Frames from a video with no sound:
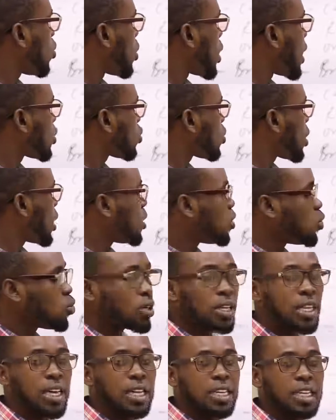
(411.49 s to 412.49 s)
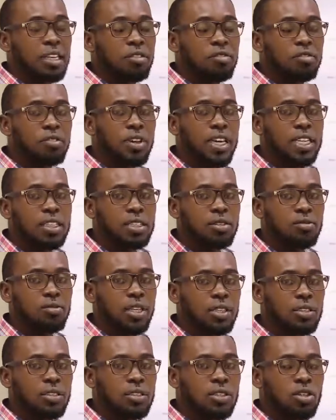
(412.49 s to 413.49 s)
are actually looking at the
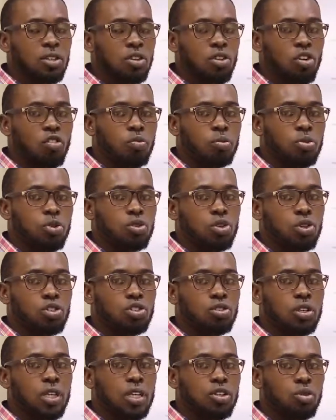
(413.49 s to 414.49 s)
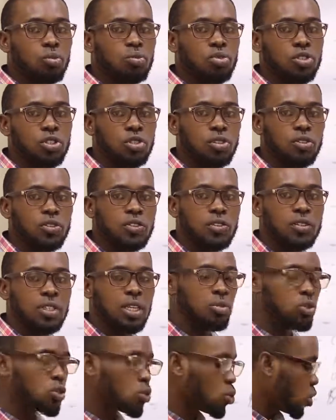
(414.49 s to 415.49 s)
effectiveness of production and operation system.
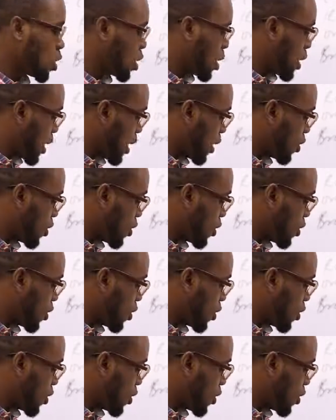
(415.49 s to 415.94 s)
So in